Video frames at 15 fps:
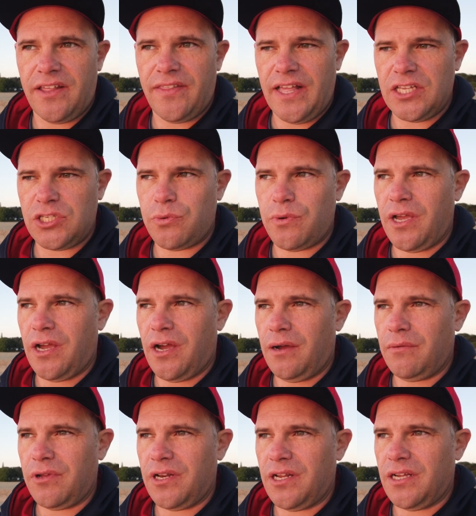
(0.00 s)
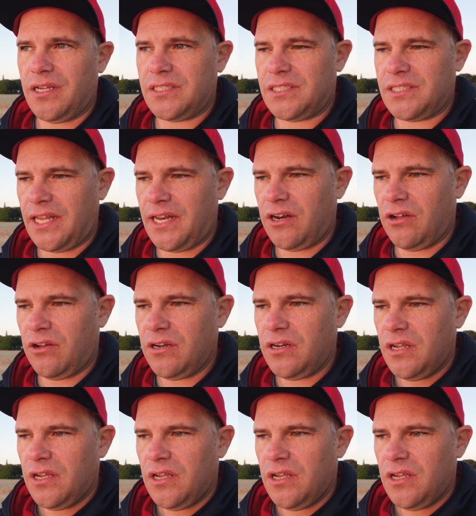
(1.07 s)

and that's where I'm gonna set it on,